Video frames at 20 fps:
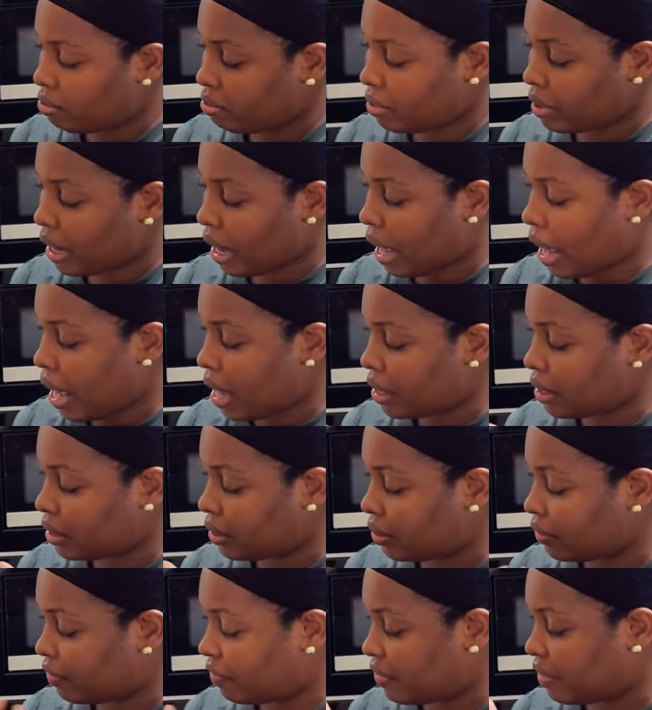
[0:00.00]
Yeah,
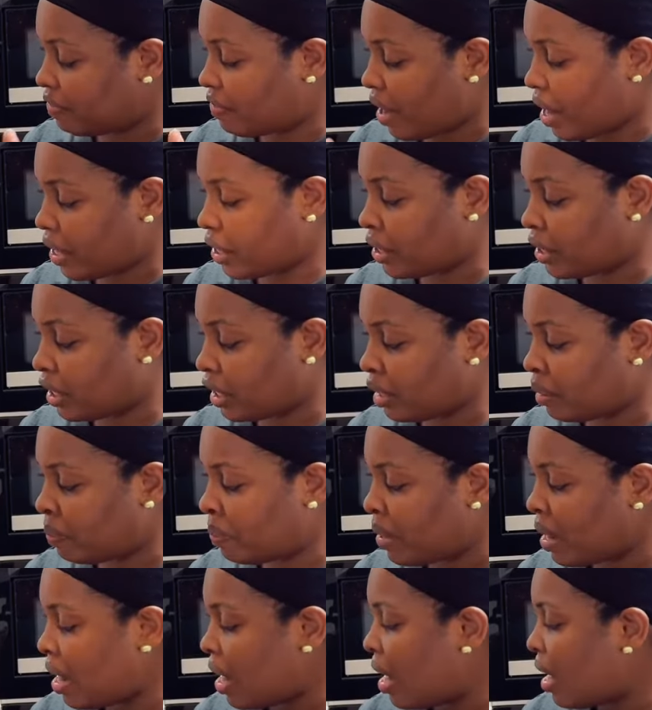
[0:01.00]
it's very deep,
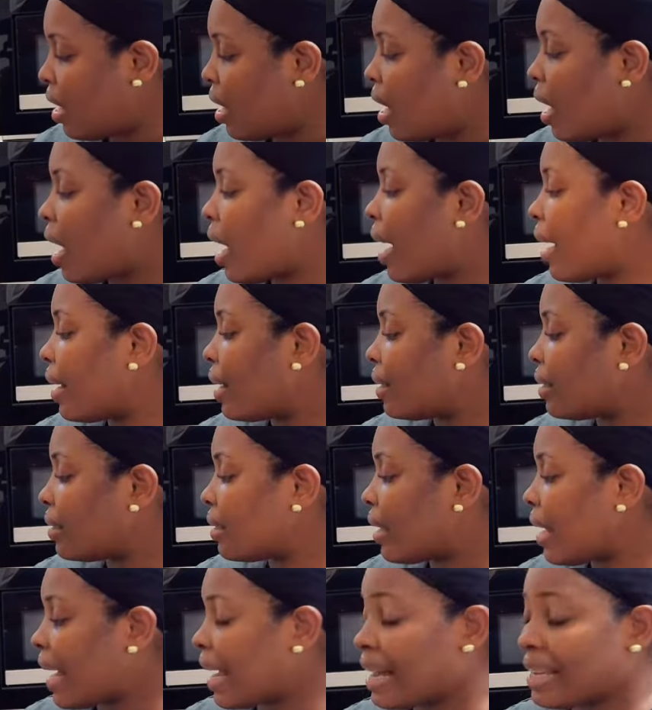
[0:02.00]
and
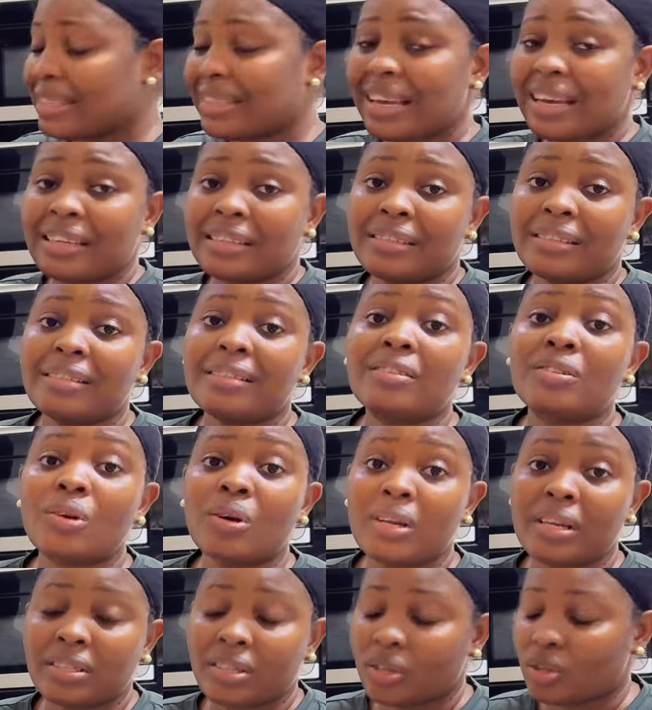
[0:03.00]
like I said, it's
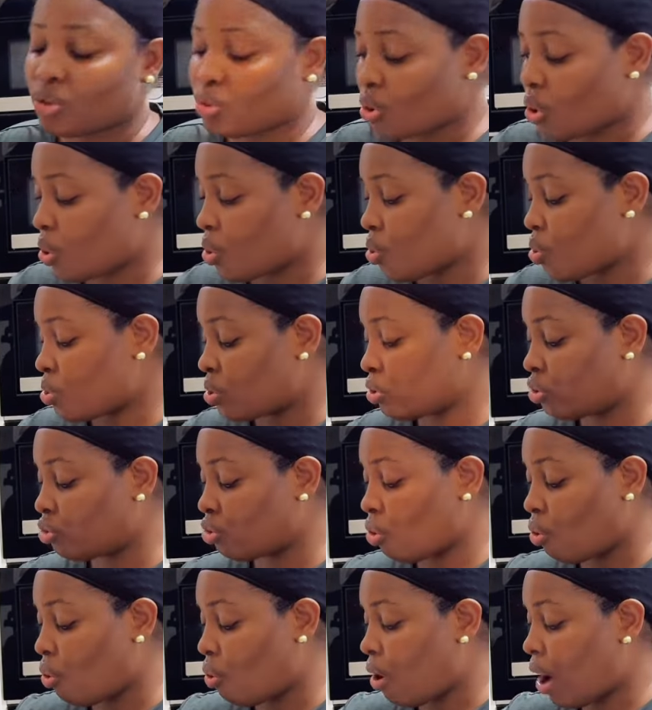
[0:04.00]
always a struggle.
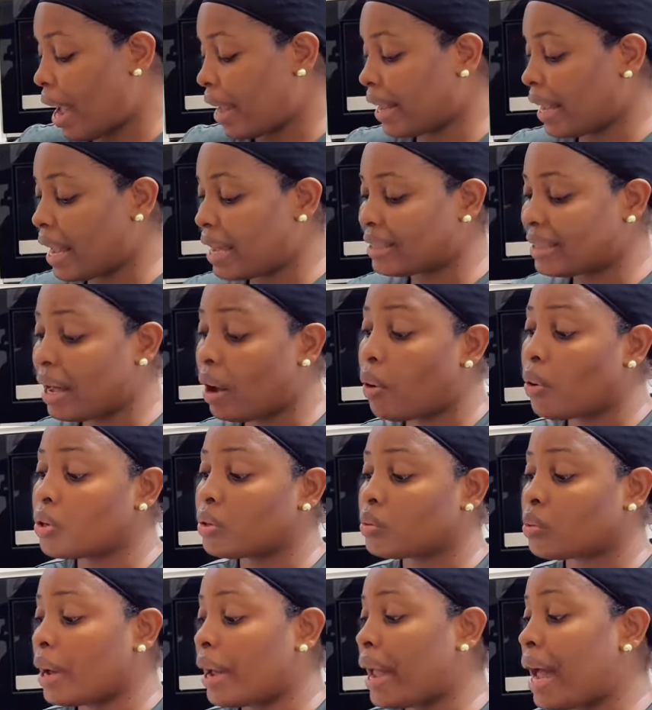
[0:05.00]
So I guess that
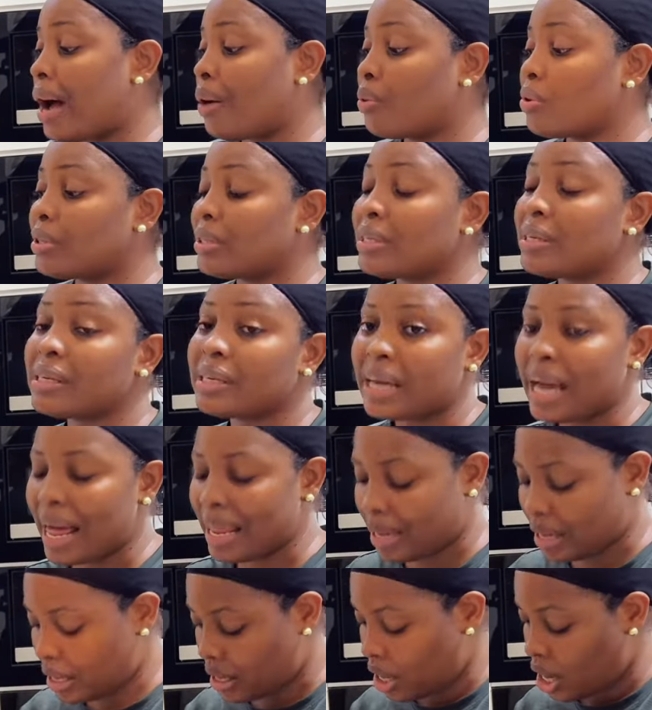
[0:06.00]
was why I was
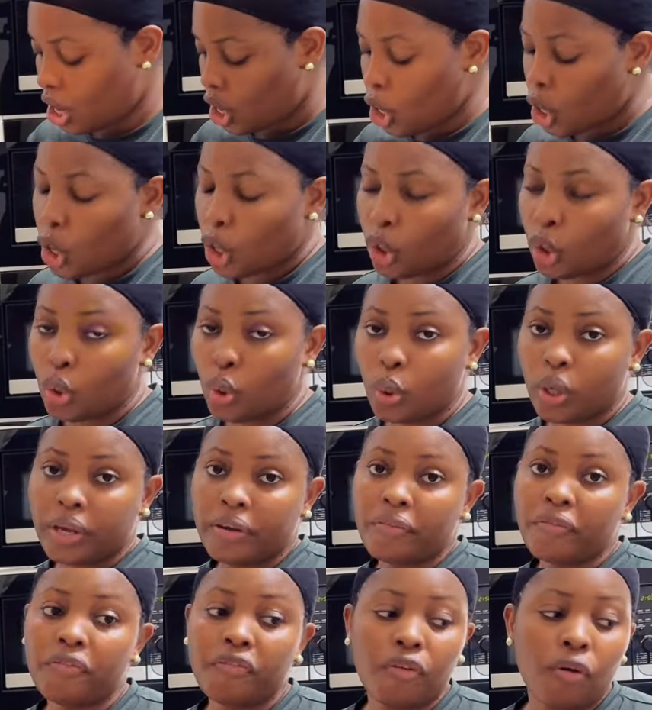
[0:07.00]
eagerly
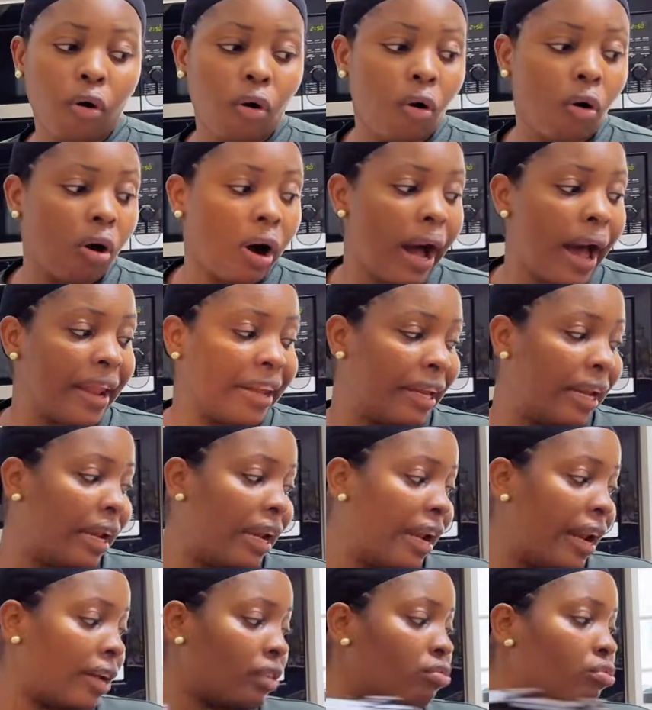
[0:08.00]
looking for an
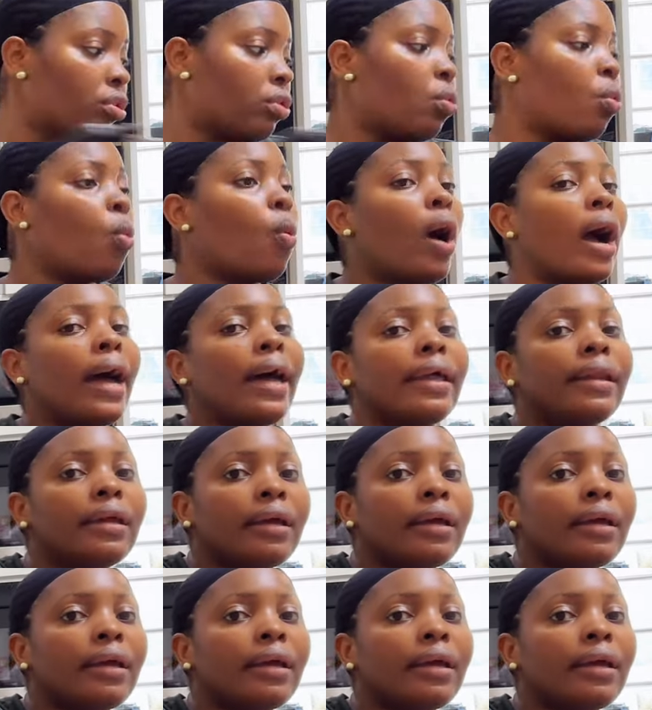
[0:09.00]
electric one,